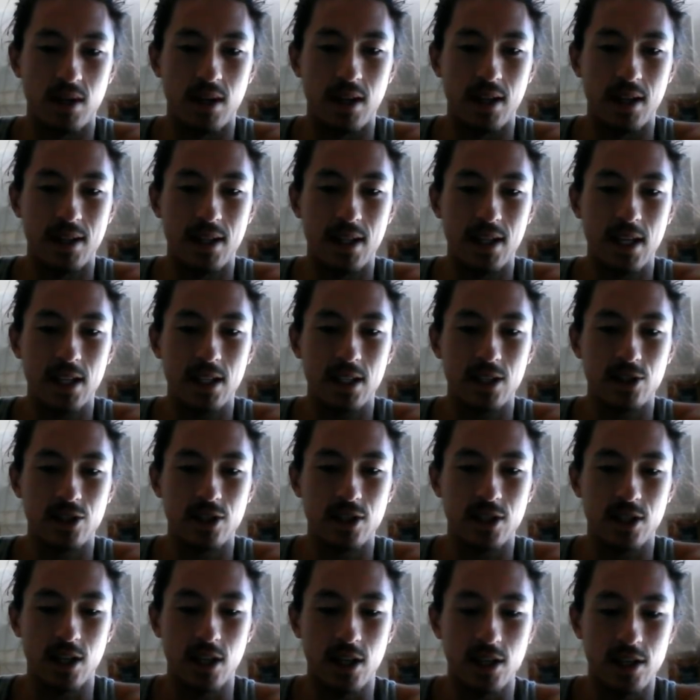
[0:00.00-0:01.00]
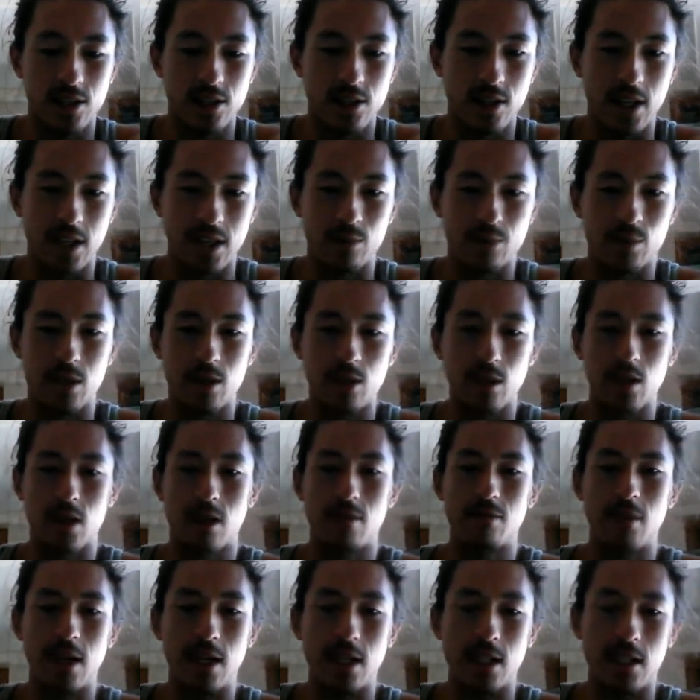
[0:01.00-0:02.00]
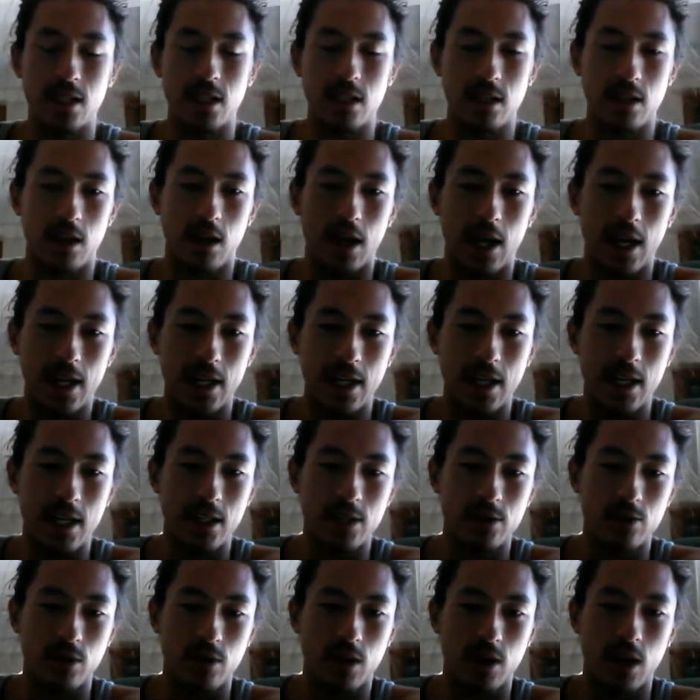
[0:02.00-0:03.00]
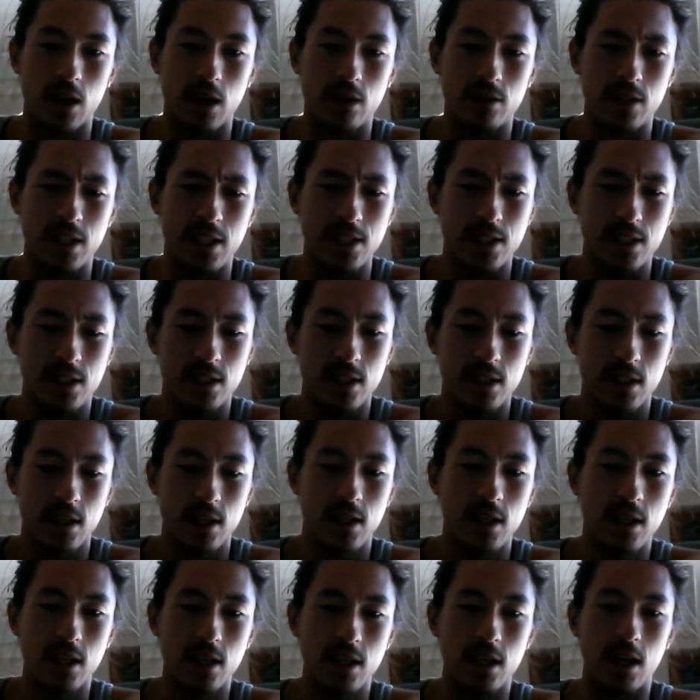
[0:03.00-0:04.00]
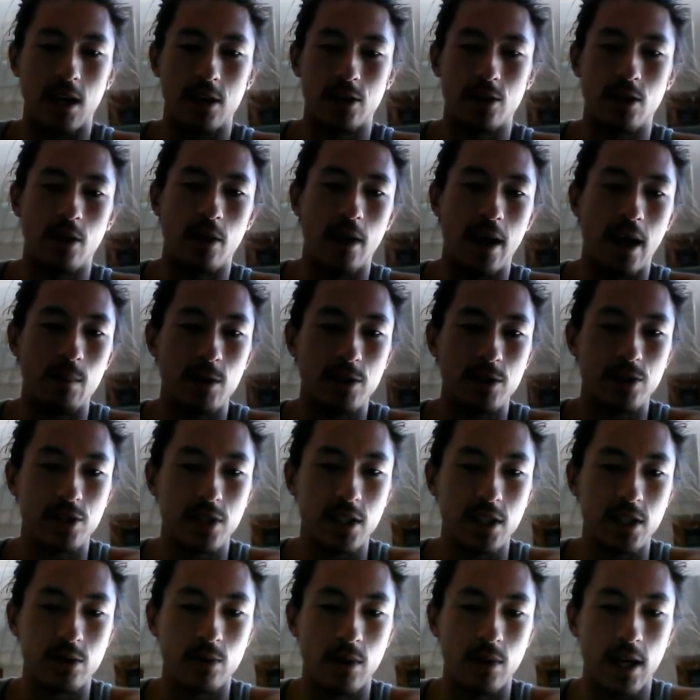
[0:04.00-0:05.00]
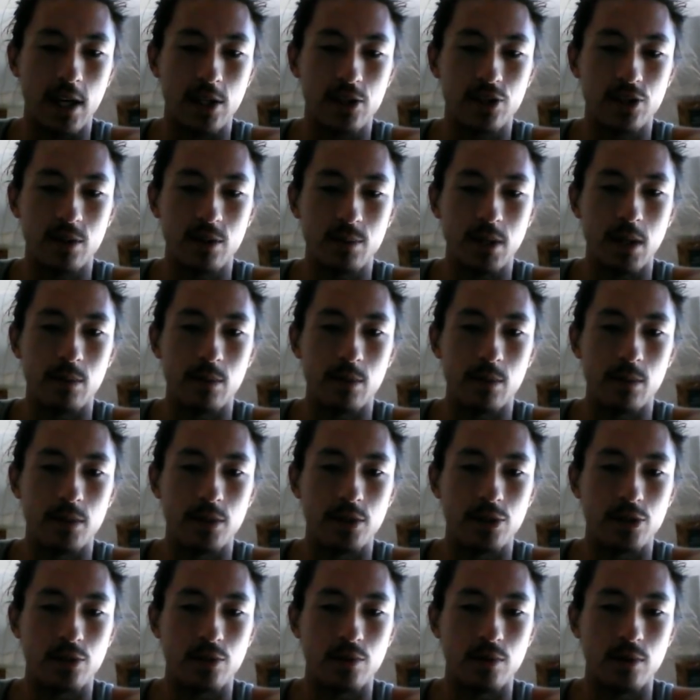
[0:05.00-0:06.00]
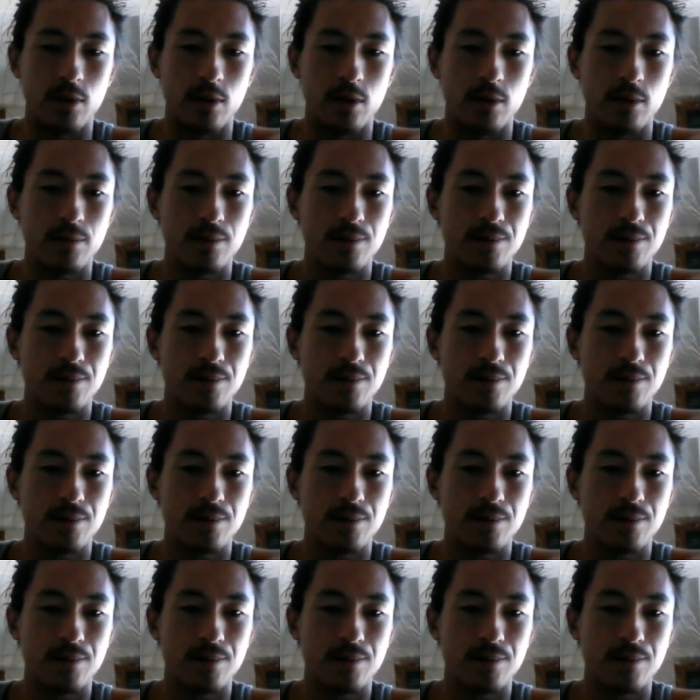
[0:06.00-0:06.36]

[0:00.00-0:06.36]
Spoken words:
I think, just because like, we don't have any high end or Cutlass. I don't know how much these will actually be able to push through.